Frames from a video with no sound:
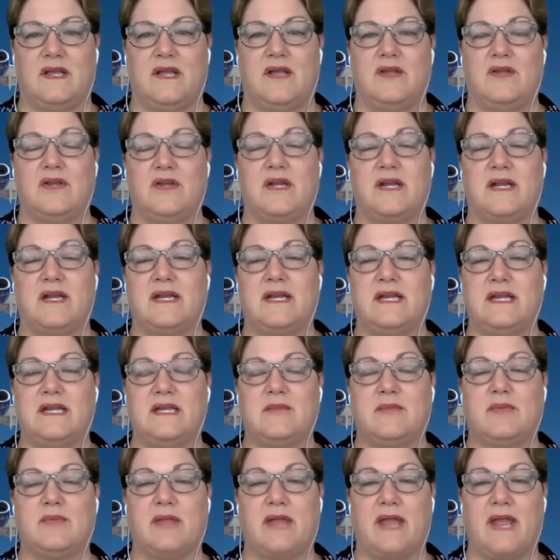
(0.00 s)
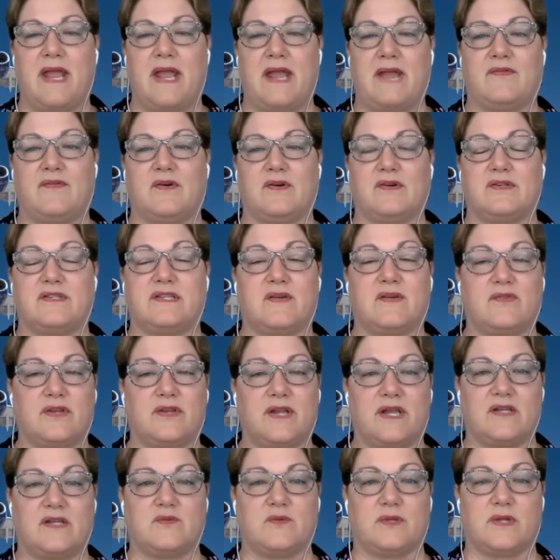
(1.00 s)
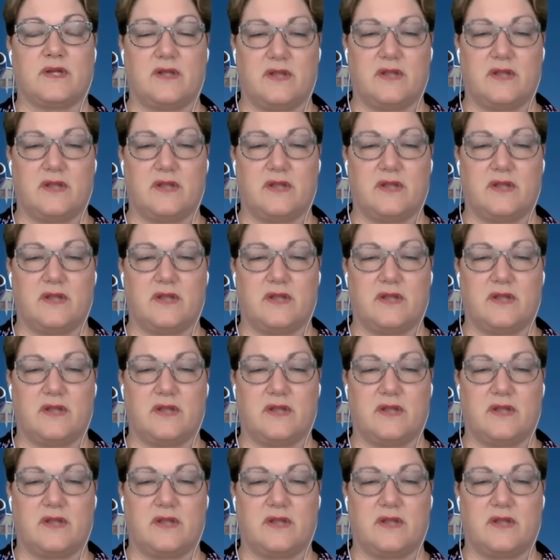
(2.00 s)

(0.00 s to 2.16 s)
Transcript: you're going to need to plan for several days worth of